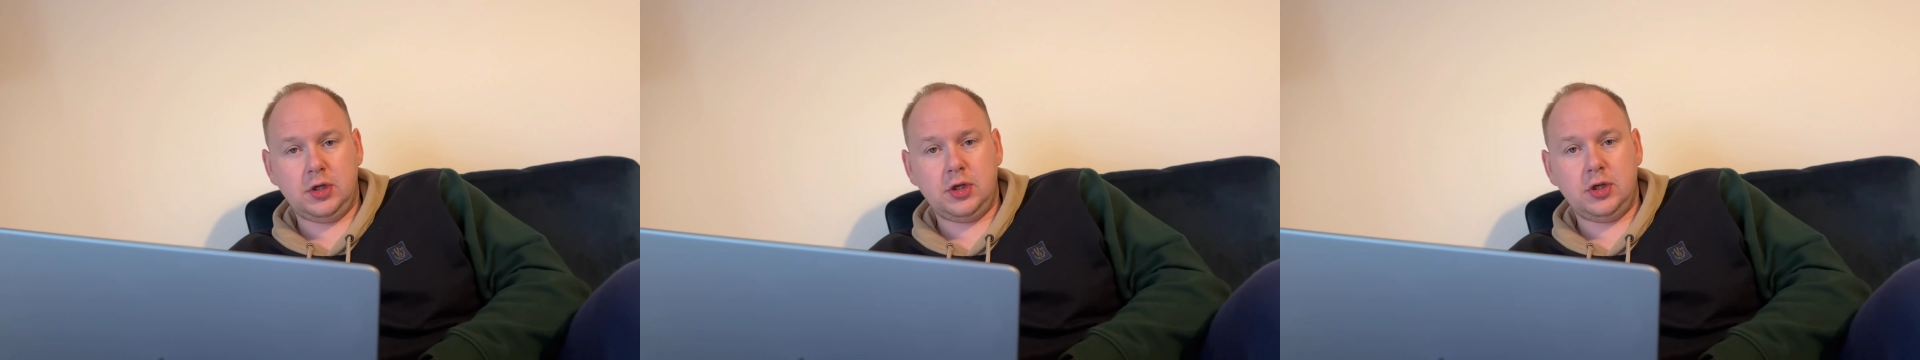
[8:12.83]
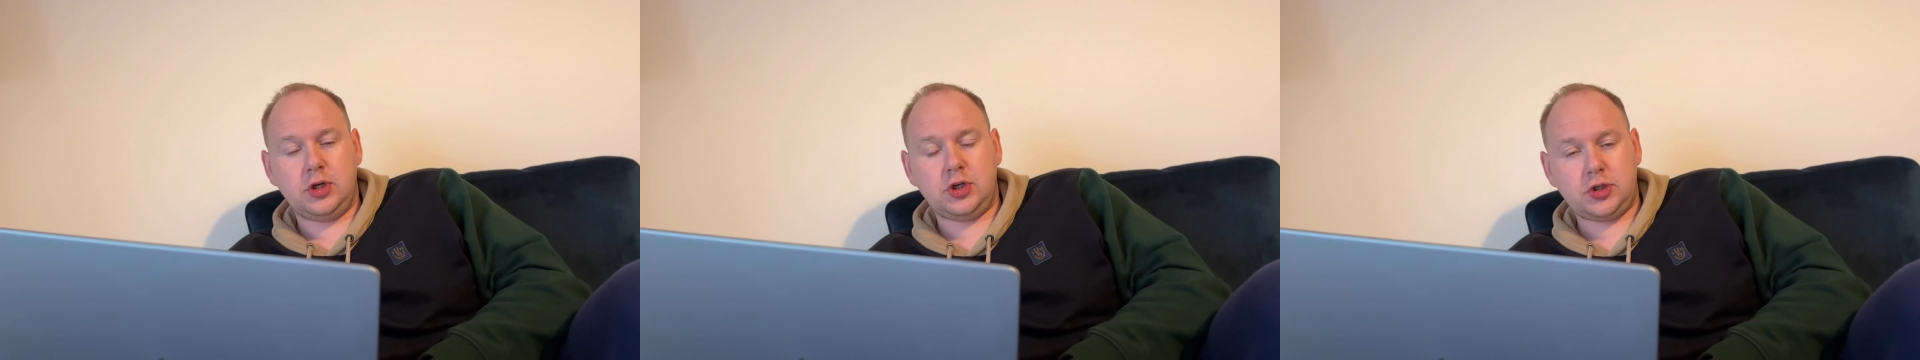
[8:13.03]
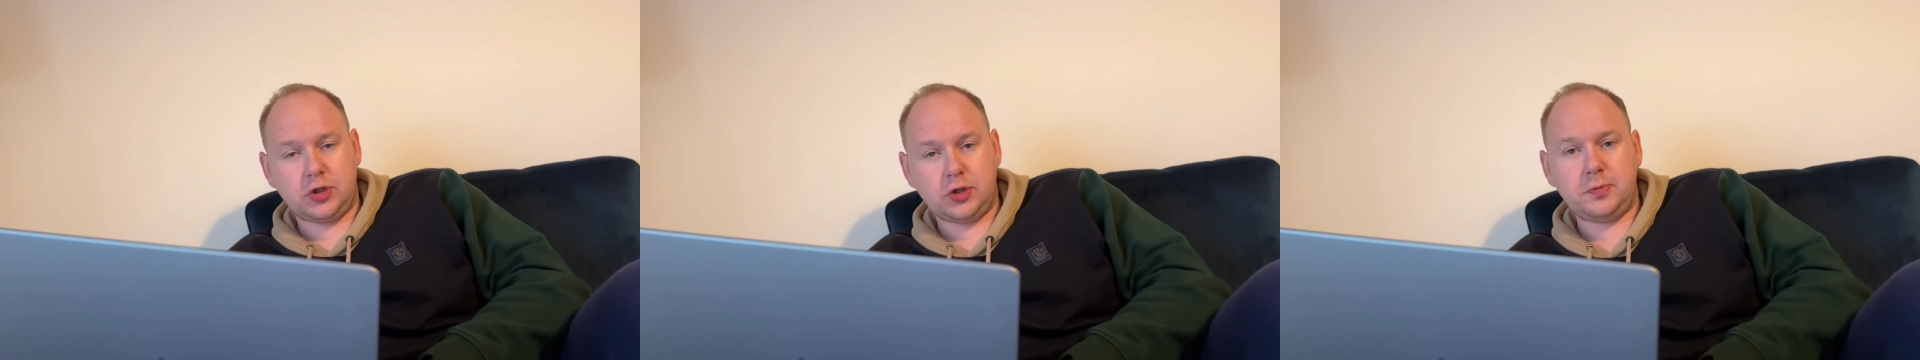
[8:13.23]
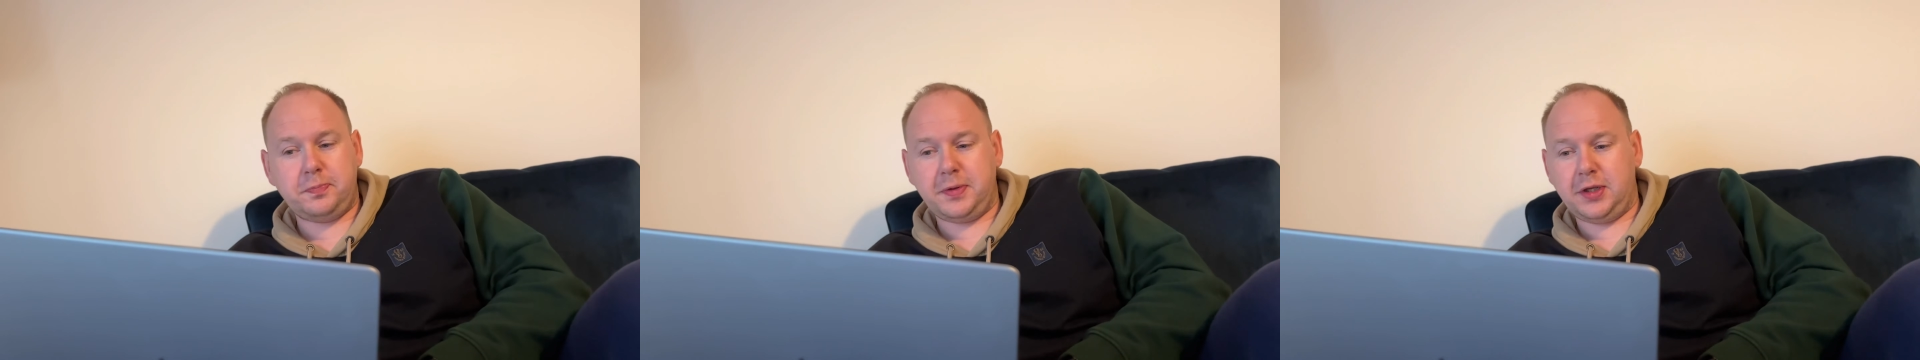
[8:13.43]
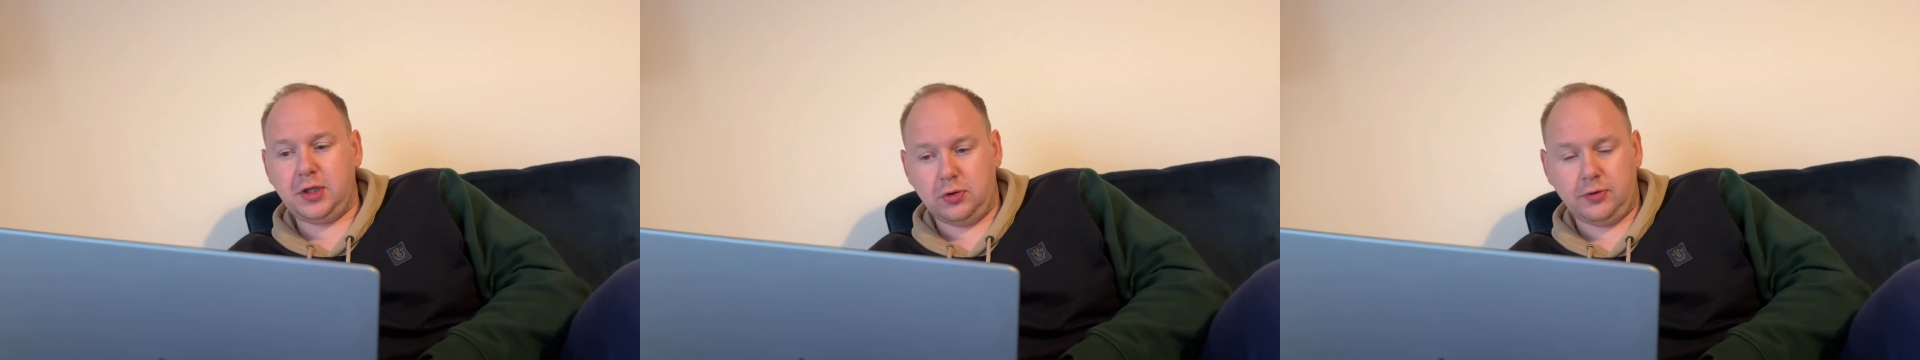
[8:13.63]
should
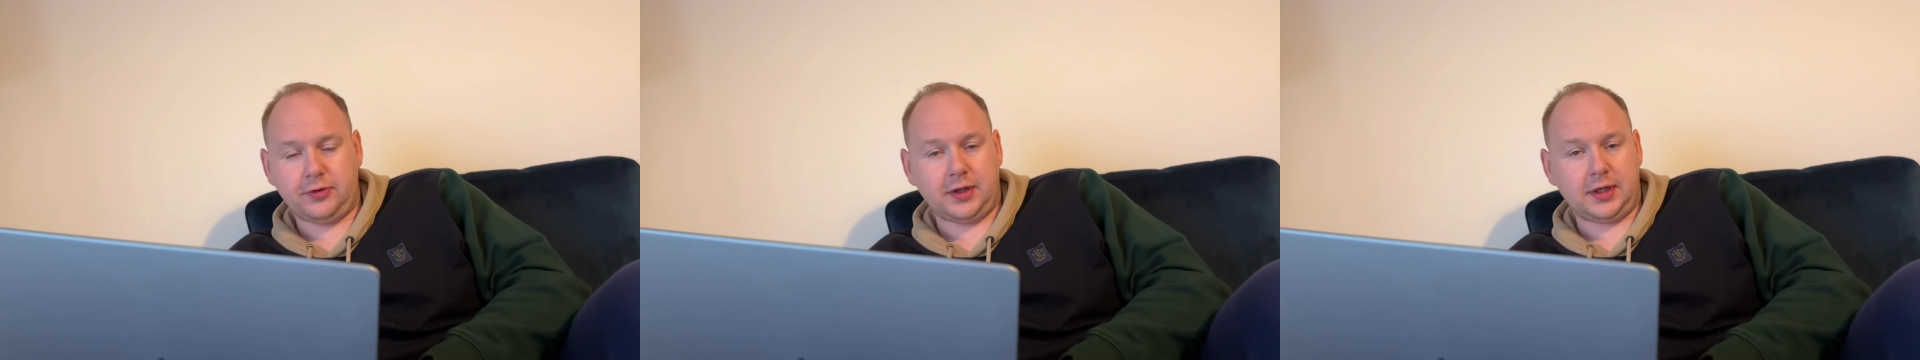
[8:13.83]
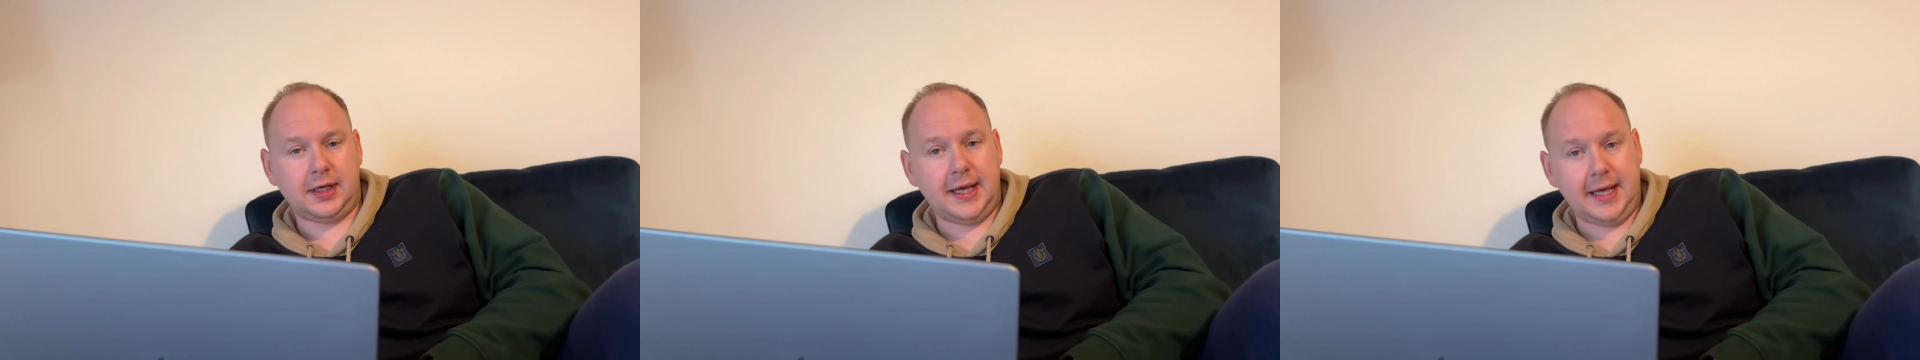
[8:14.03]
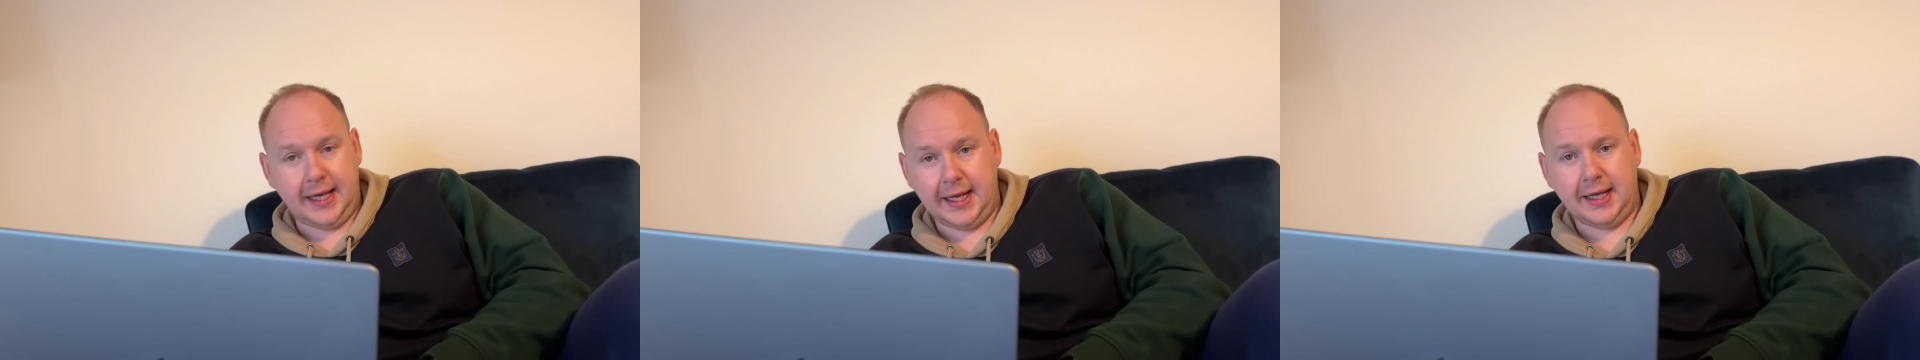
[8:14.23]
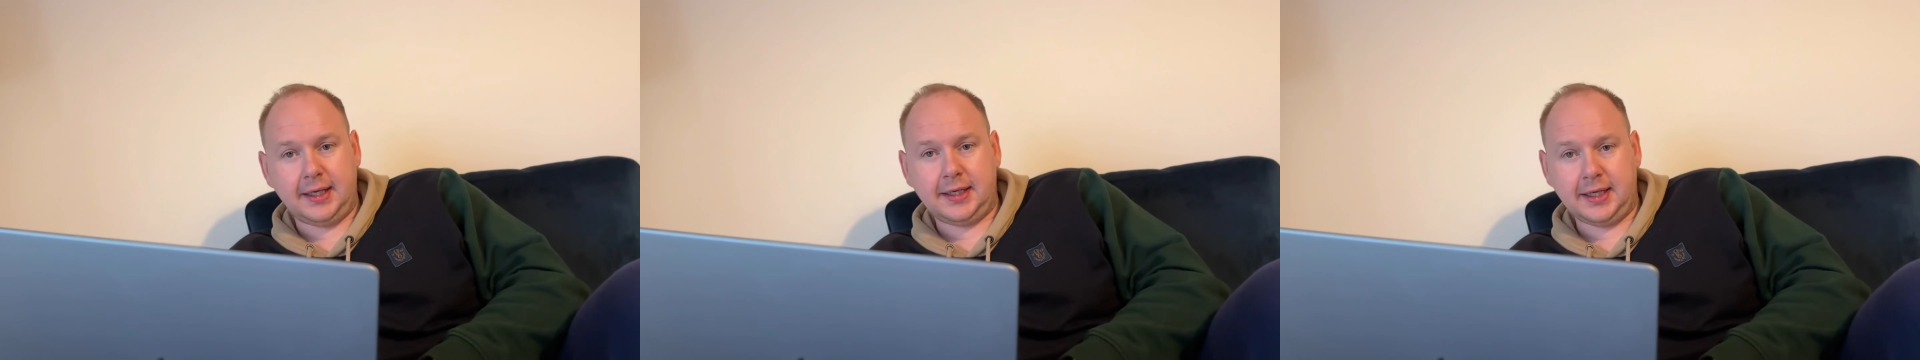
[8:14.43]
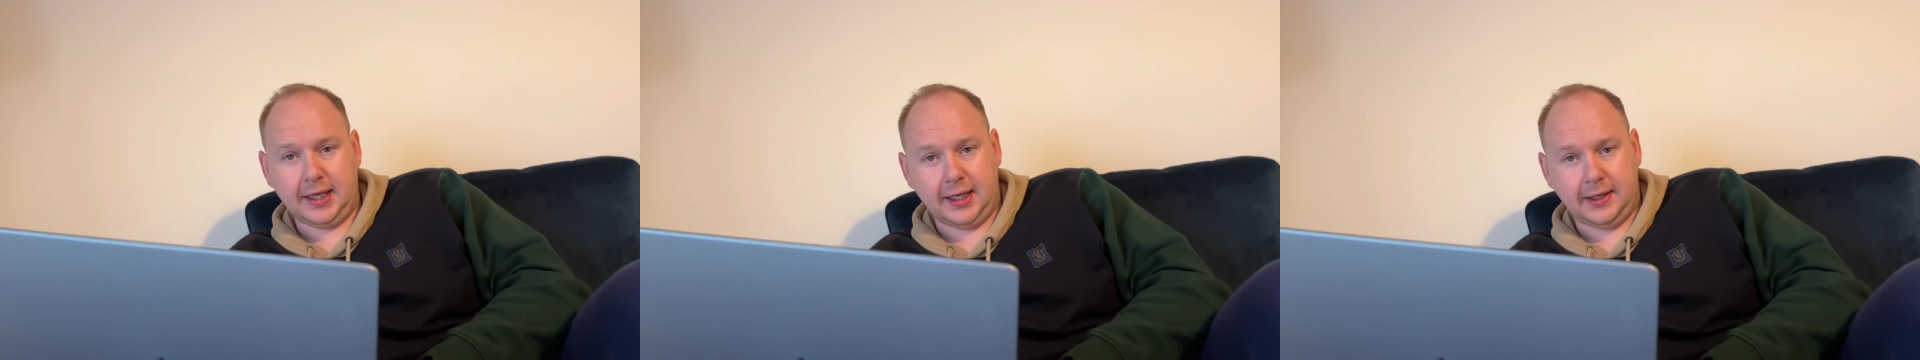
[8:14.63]
be using
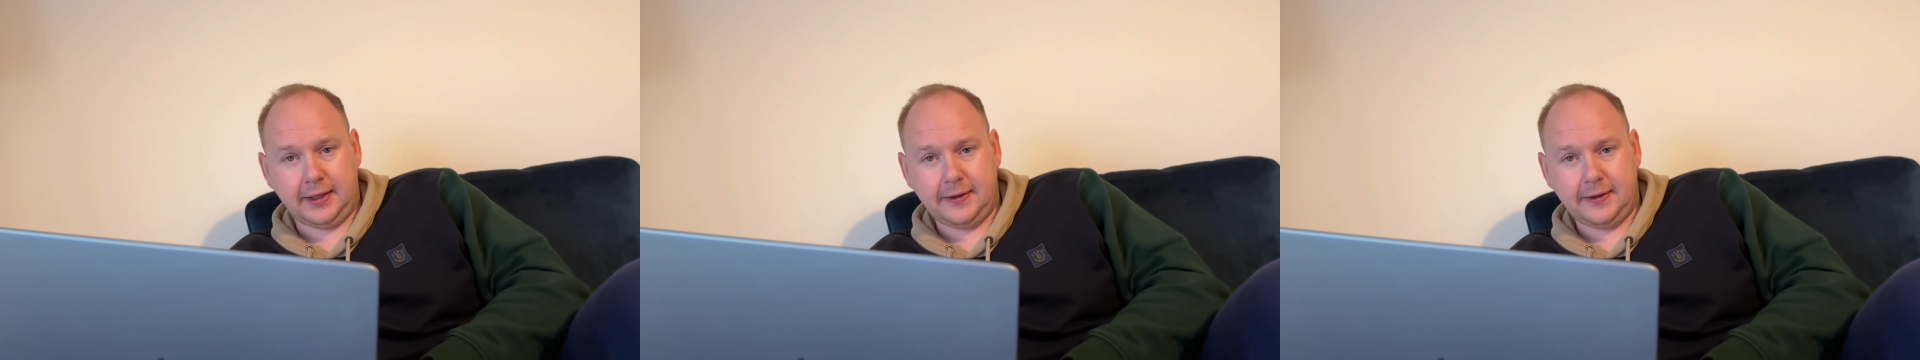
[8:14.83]
8K.